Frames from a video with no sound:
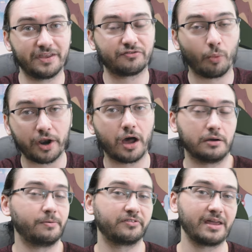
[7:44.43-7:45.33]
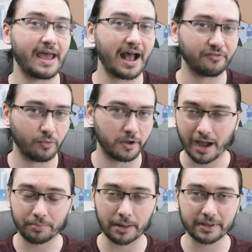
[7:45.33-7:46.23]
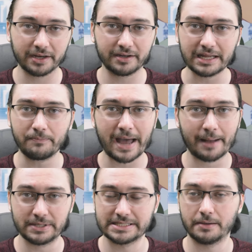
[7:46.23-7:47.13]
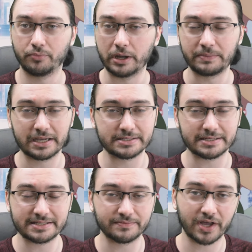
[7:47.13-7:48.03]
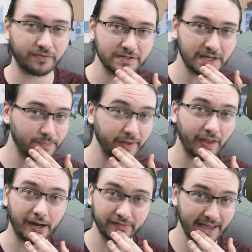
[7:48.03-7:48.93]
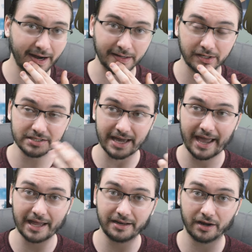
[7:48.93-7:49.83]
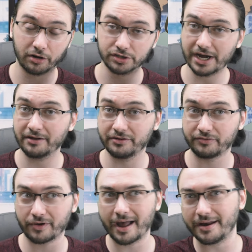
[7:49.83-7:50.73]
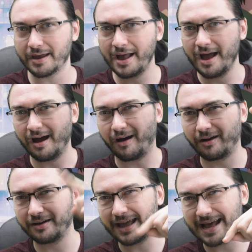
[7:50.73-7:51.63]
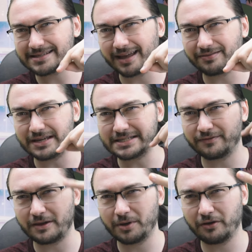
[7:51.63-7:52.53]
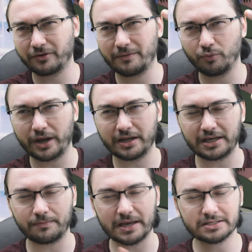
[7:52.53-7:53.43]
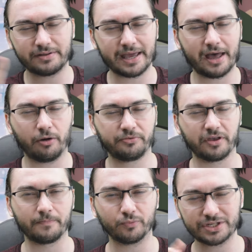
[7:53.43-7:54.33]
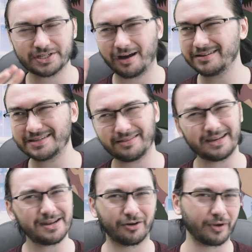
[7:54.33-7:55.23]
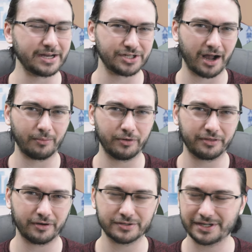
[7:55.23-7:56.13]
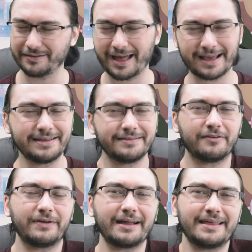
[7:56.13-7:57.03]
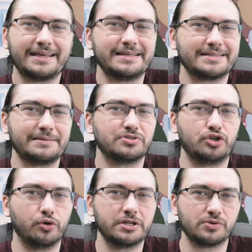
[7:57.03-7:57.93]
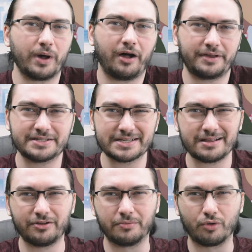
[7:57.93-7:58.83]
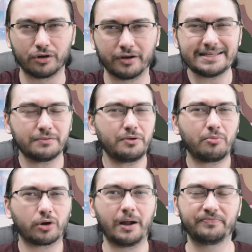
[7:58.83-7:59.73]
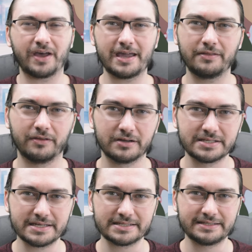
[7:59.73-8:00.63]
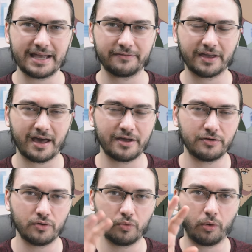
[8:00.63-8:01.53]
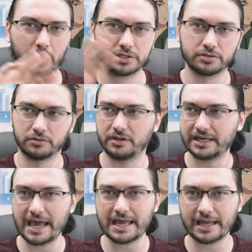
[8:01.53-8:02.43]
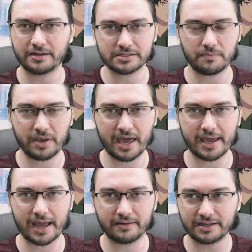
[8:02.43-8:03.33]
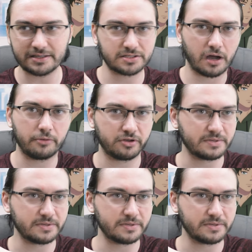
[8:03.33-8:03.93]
this 100% has one. I'm probably going to need a map at some point, because it seems like there's going to be a lot of characters. And her childhood friend has like this female friend when he basically helps him, which honestly, they did a great job with Oshi. The fact that he seems good as well, he's a little more uptight. There's this deaf guy who walks through the gate and doesn't pay, and he stops